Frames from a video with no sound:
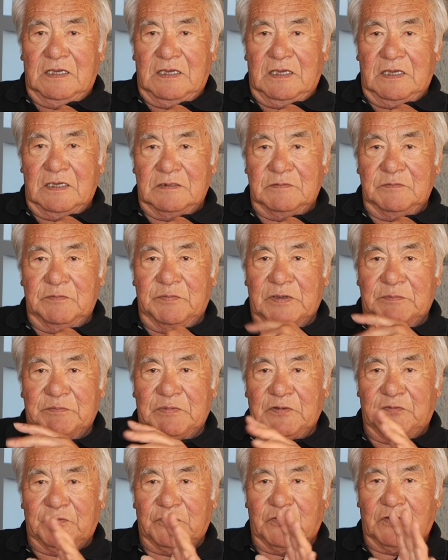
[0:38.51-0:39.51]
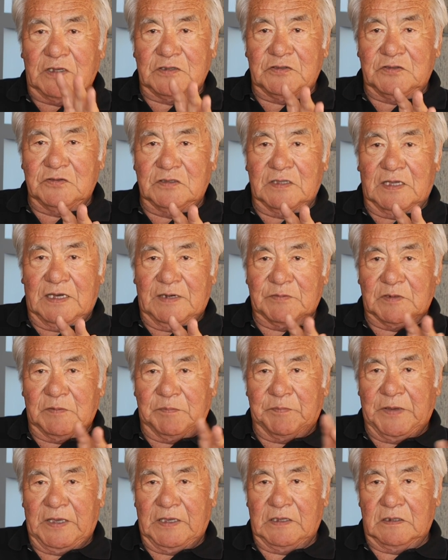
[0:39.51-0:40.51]
and, but before I do that, I'm going to
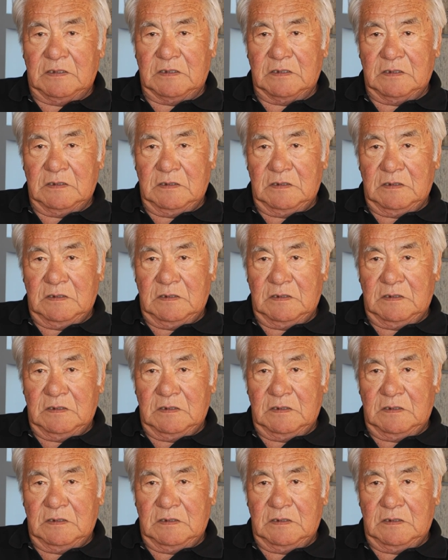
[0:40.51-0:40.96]
paint